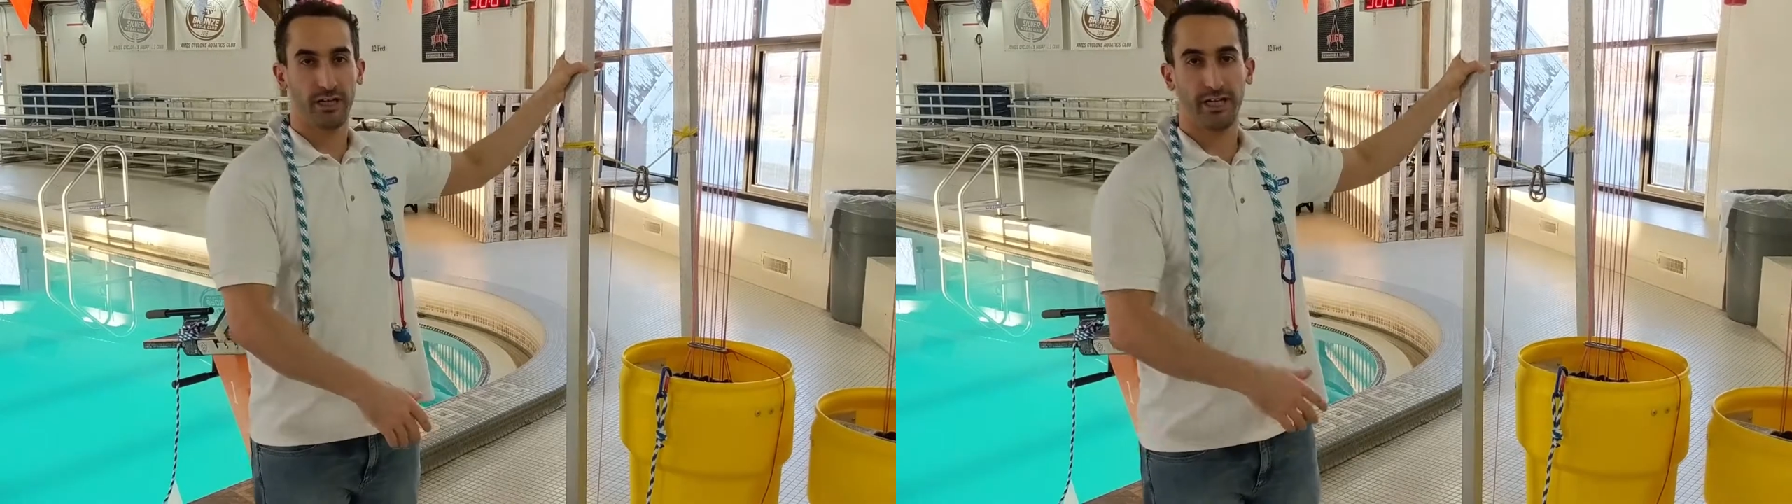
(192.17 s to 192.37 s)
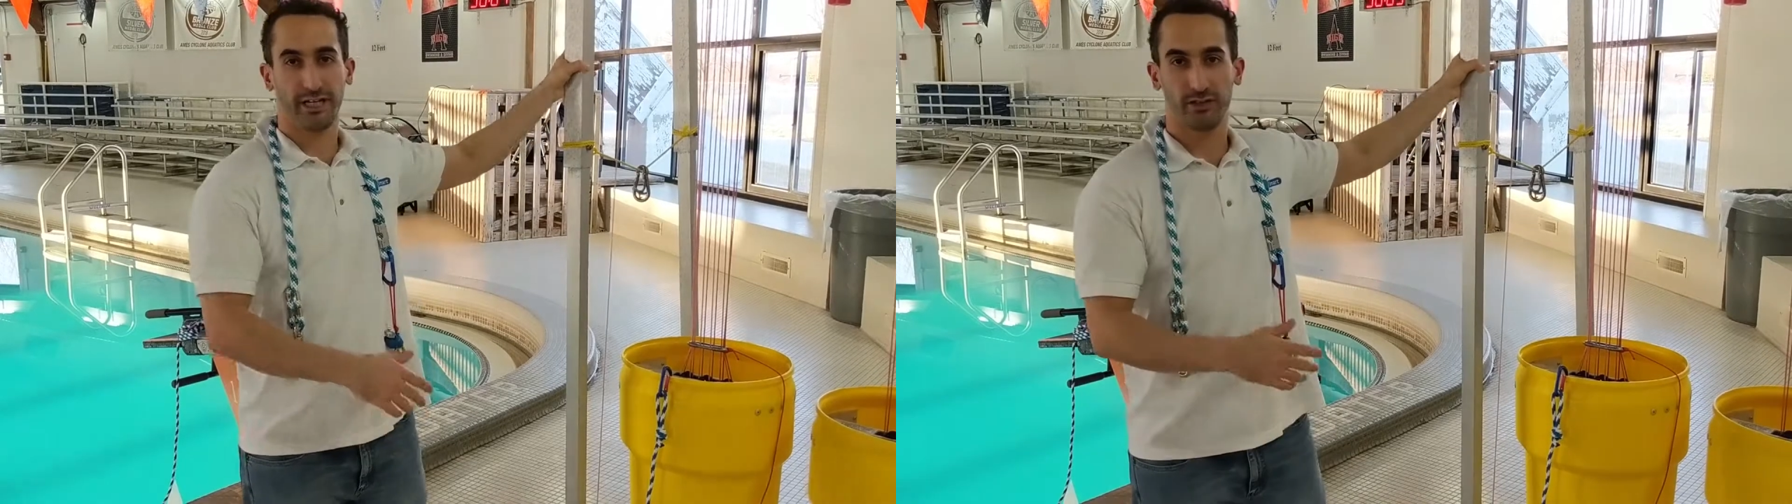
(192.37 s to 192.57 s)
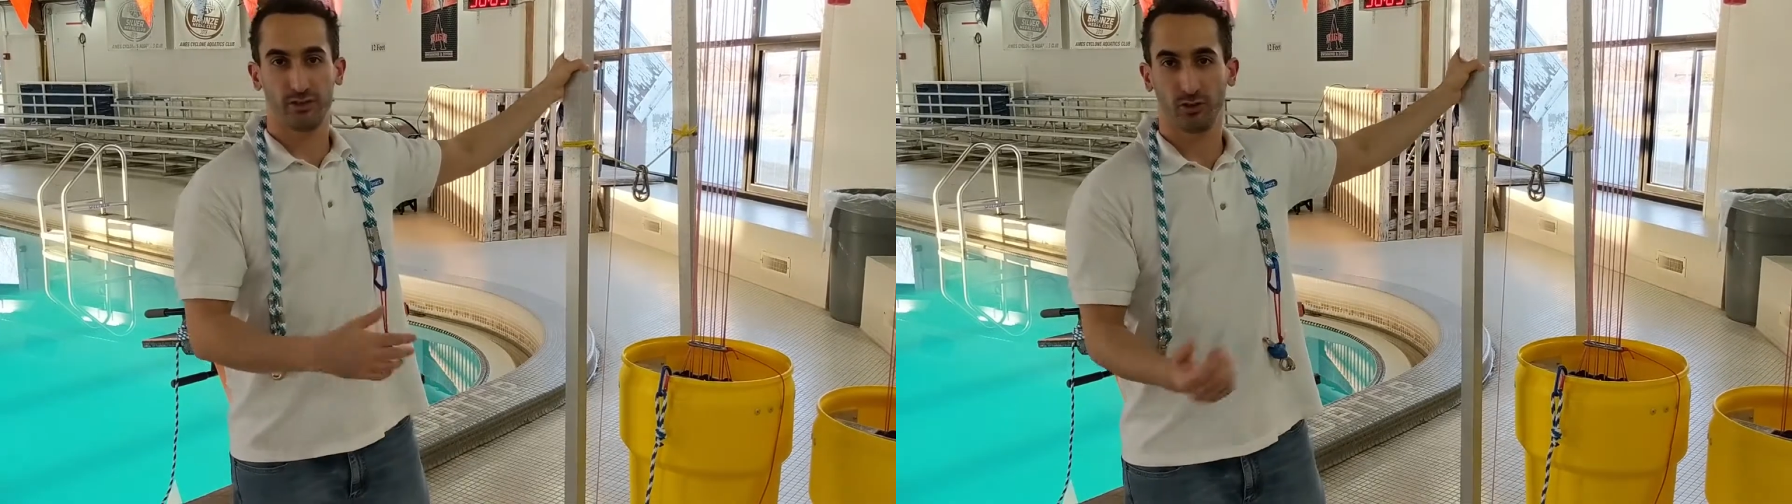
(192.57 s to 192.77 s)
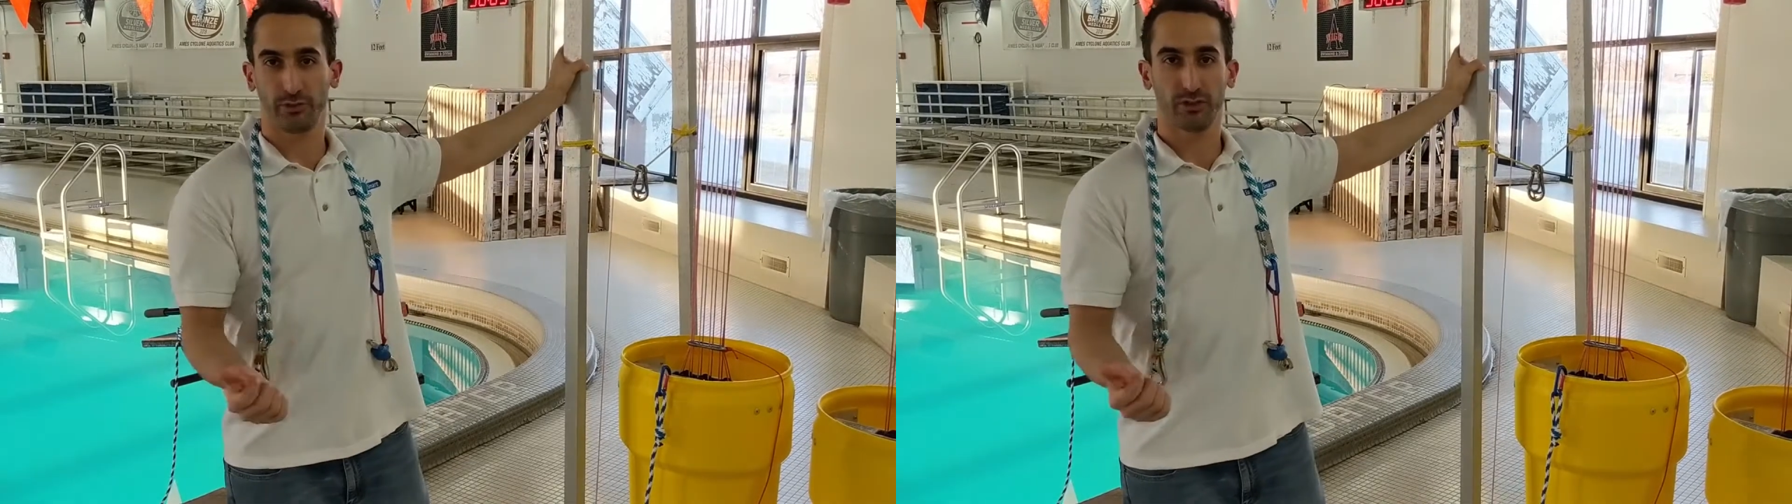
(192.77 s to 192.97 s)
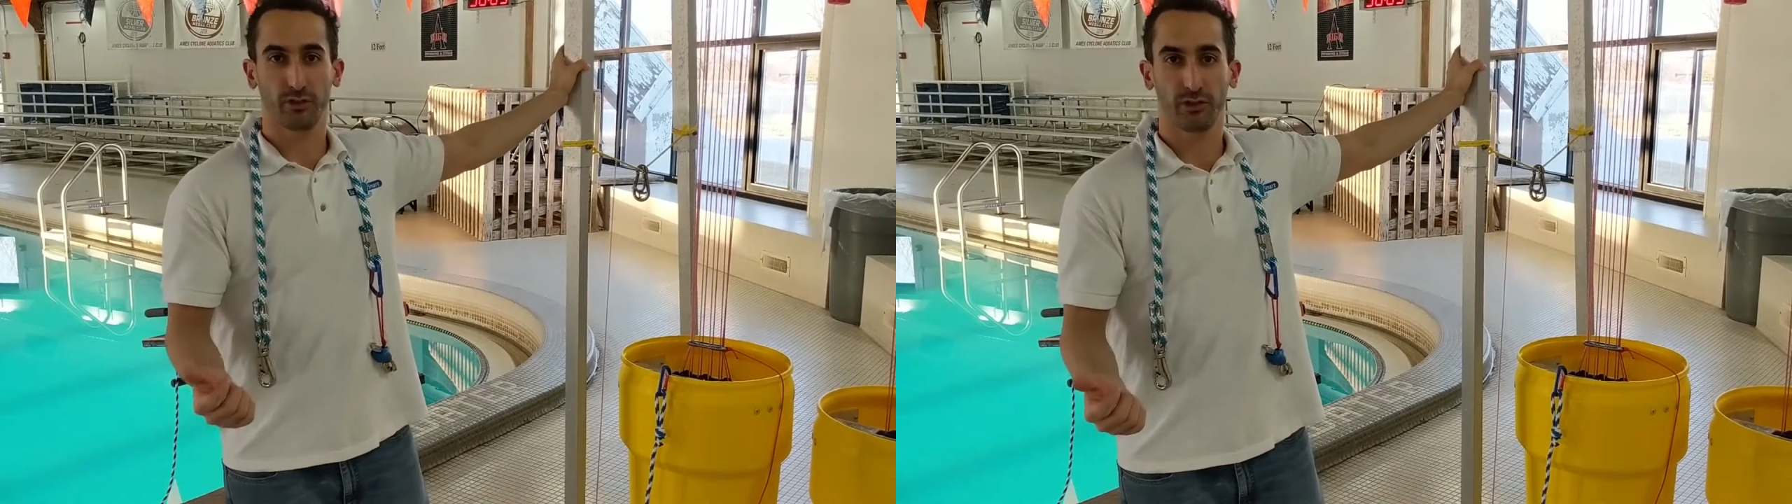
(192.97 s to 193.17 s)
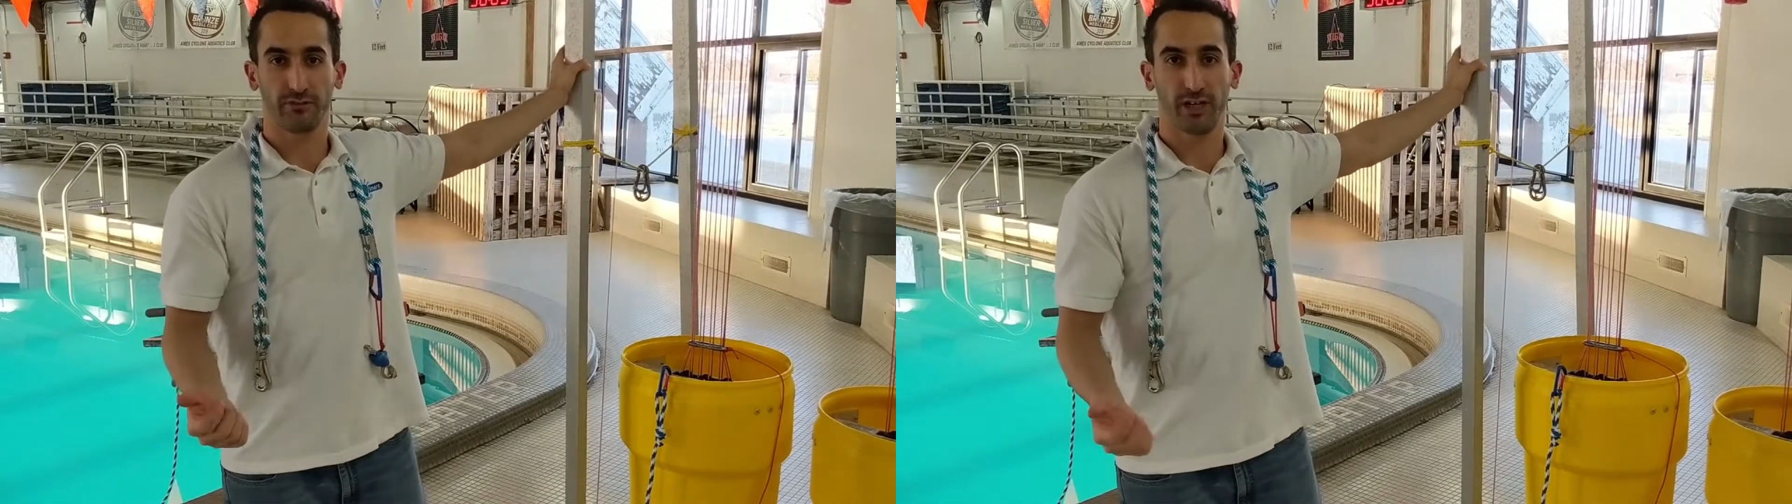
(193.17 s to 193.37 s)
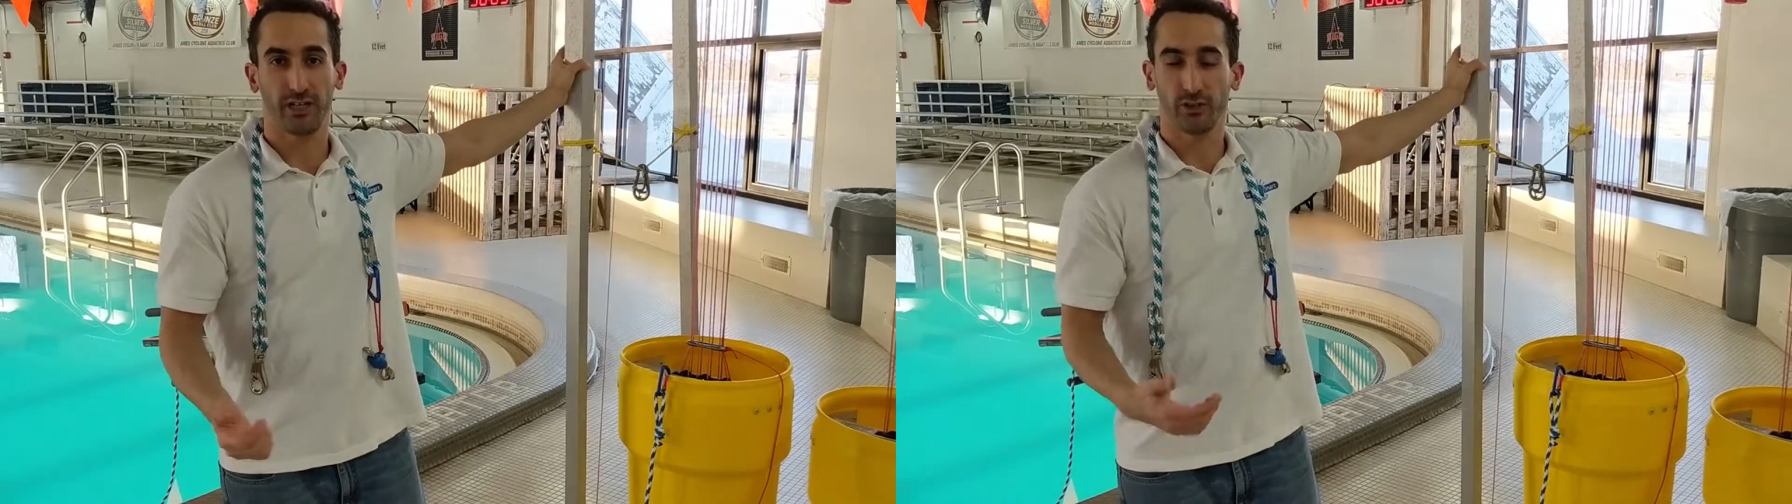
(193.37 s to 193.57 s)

and you'll be totally fine.